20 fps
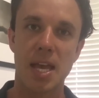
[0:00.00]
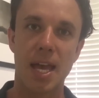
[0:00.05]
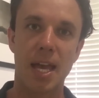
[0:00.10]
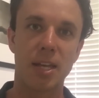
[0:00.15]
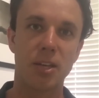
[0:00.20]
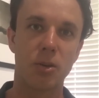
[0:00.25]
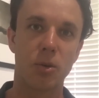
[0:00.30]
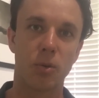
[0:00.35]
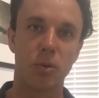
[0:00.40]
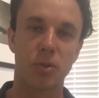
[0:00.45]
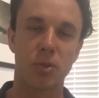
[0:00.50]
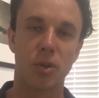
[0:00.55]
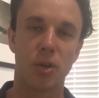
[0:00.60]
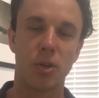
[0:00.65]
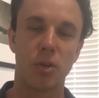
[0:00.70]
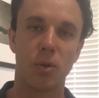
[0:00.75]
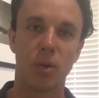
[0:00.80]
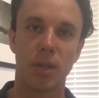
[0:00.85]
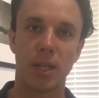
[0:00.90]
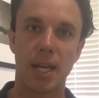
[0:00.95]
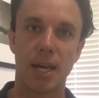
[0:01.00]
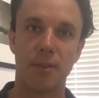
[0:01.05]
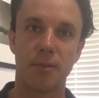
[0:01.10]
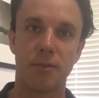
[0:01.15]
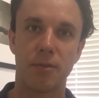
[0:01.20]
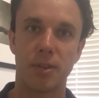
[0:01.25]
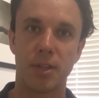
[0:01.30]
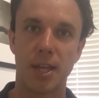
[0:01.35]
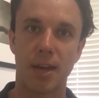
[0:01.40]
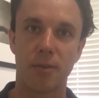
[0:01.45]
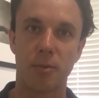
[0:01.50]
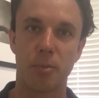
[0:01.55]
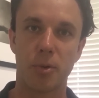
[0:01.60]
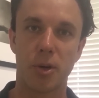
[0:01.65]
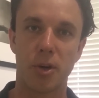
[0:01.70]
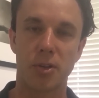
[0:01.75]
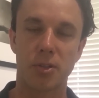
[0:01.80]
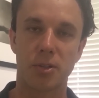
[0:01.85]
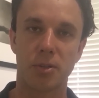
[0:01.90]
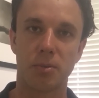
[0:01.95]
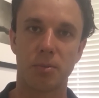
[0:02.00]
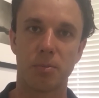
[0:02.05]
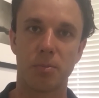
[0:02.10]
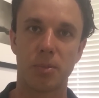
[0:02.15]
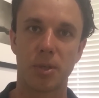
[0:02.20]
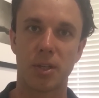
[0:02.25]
and also your love for the other person,